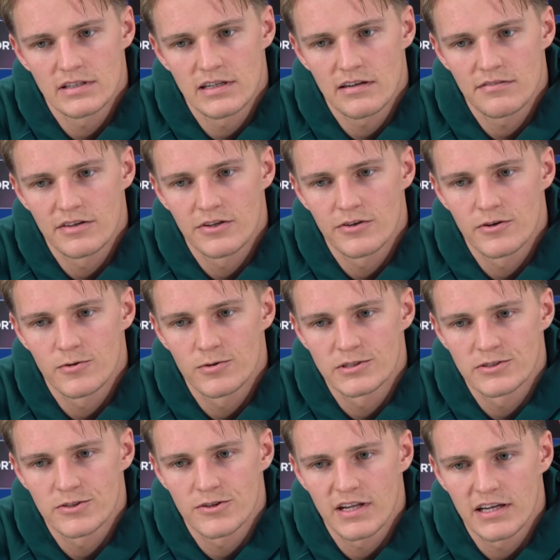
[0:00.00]
I think you always
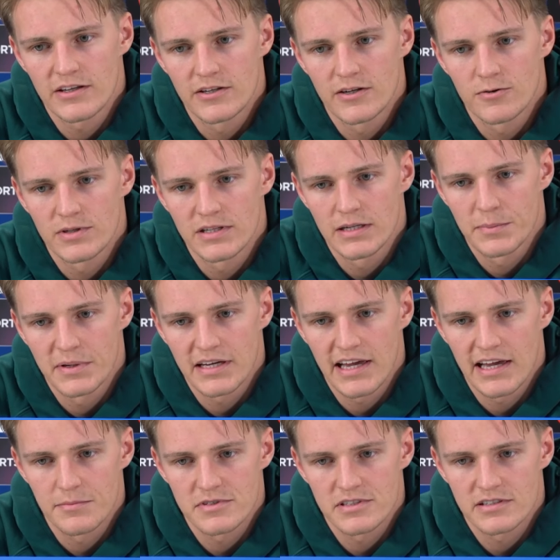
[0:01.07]
saw that, you know, when the big
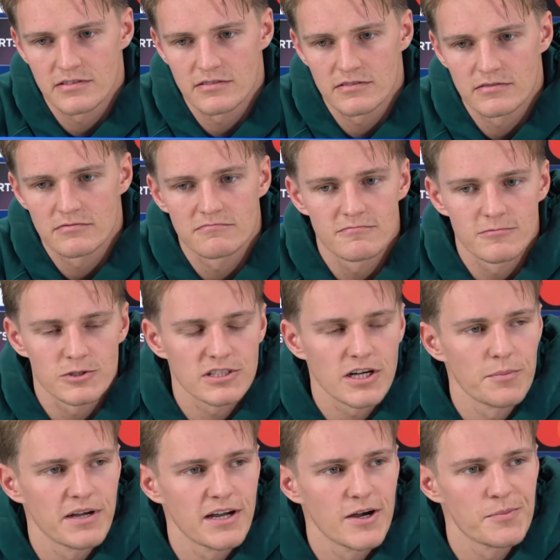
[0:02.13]
game was
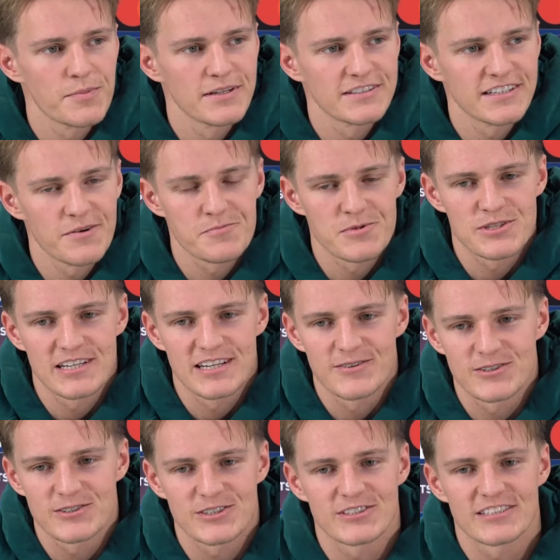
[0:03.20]
coming up and Champions League
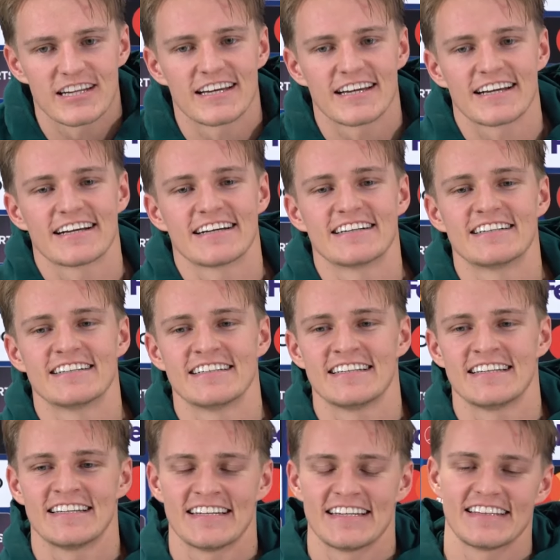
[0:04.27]
was just like. Uh,
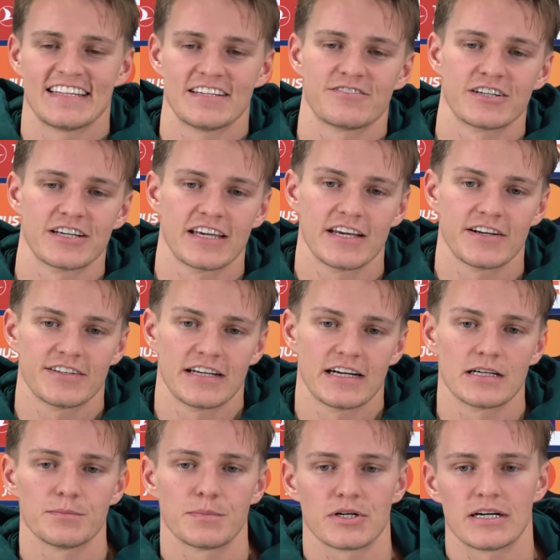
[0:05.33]
different gear
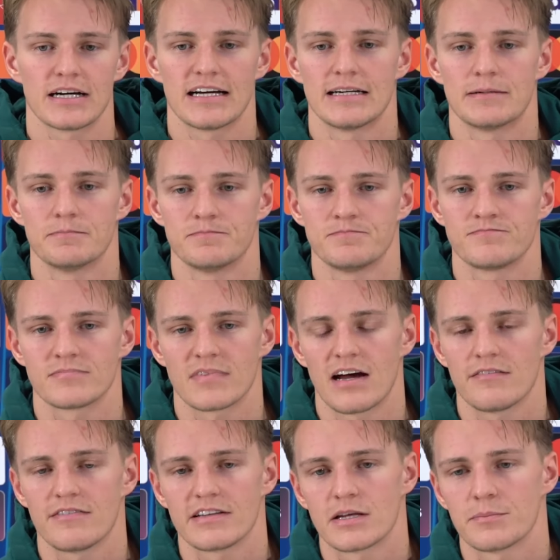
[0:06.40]
there. But um, I
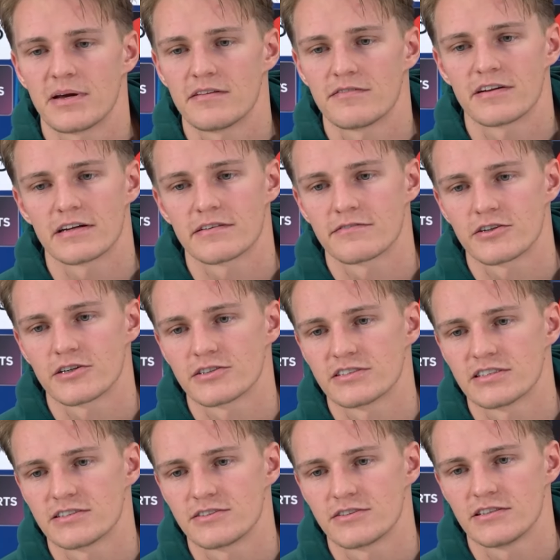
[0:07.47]
think the main thing for us
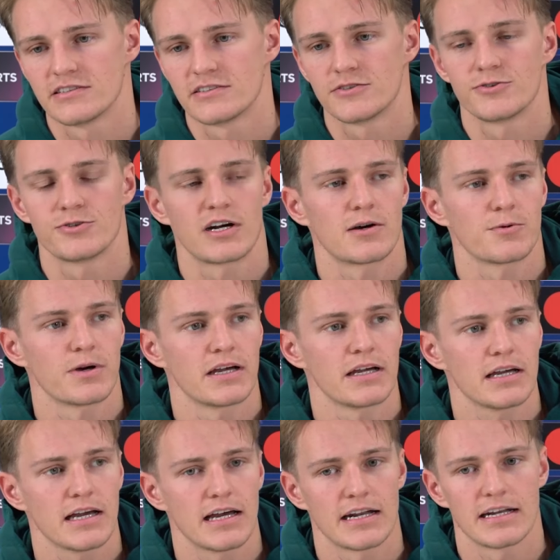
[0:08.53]
is to, is to do it our way,
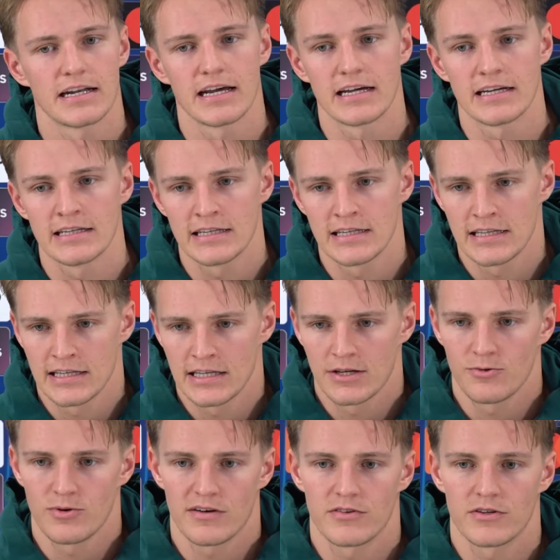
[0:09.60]
and uh,
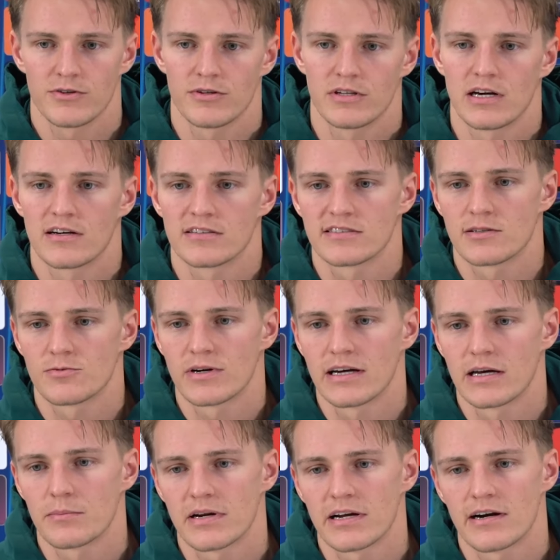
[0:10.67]
we have to do it the Arsenal way
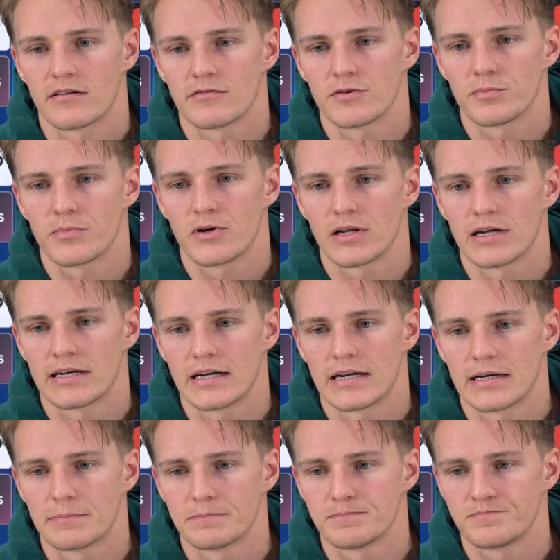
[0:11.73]
and play our football. And
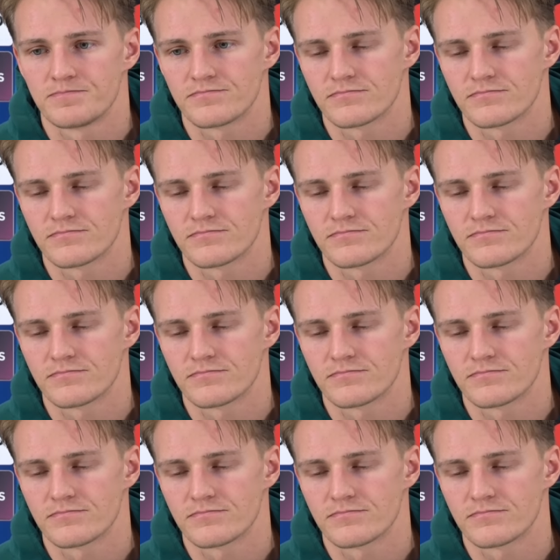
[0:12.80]
um,